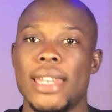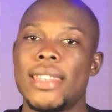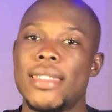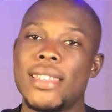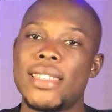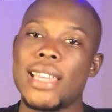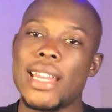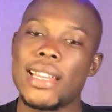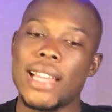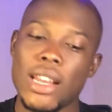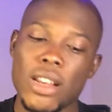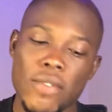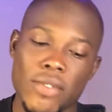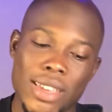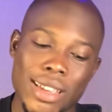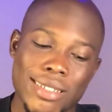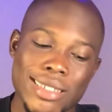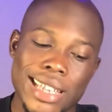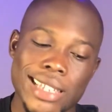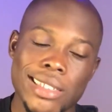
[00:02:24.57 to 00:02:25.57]
These are the kind of
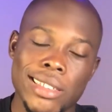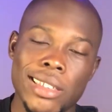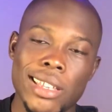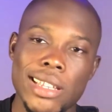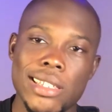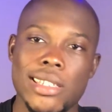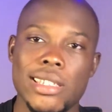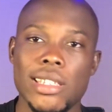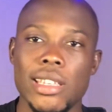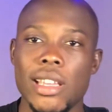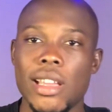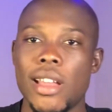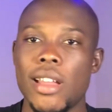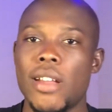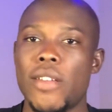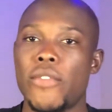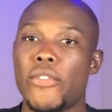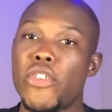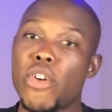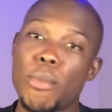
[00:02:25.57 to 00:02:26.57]
girls that date
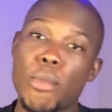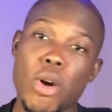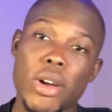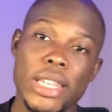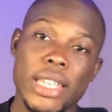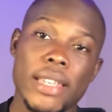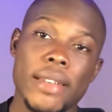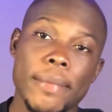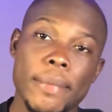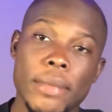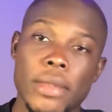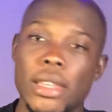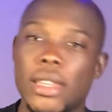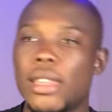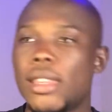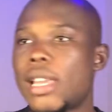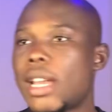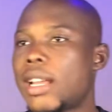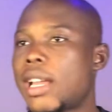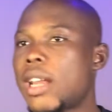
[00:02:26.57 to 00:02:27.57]
for money.
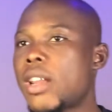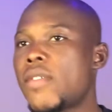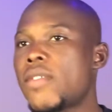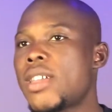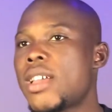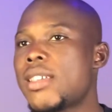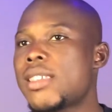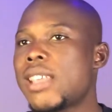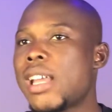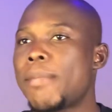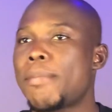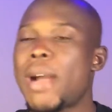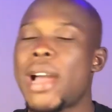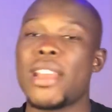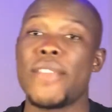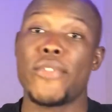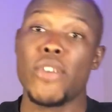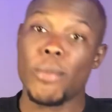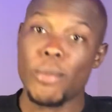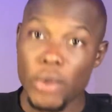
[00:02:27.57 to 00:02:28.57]
They are the kind of girls that
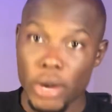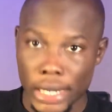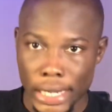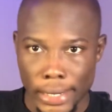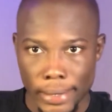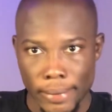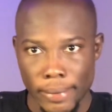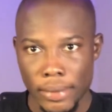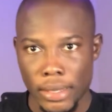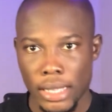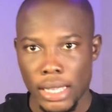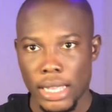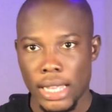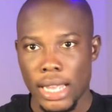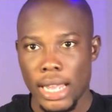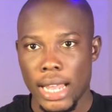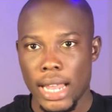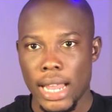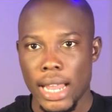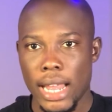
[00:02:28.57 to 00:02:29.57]
marry for money.
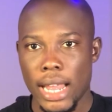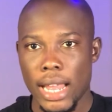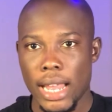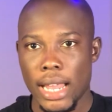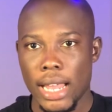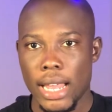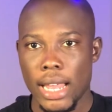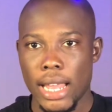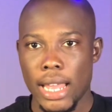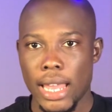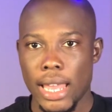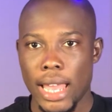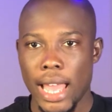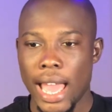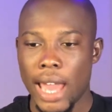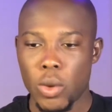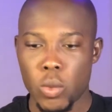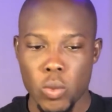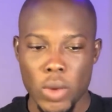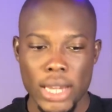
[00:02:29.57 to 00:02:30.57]

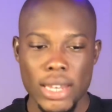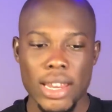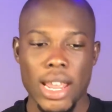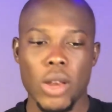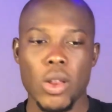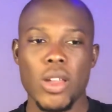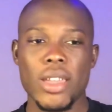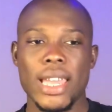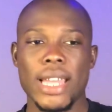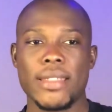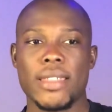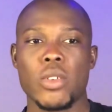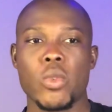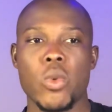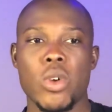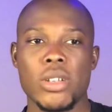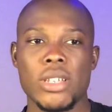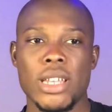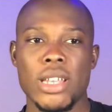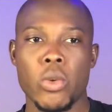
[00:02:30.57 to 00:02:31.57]
And when they are not getting
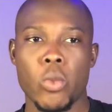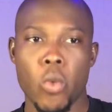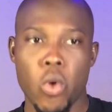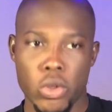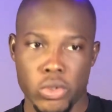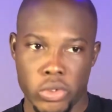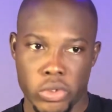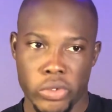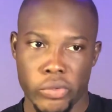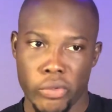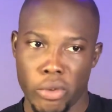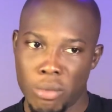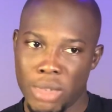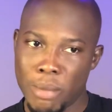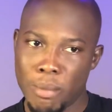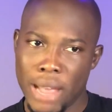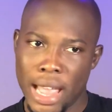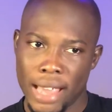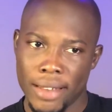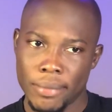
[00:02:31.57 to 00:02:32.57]
what they want from a
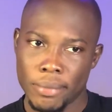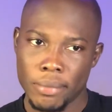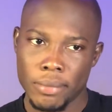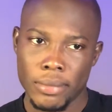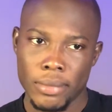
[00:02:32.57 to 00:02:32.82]
man,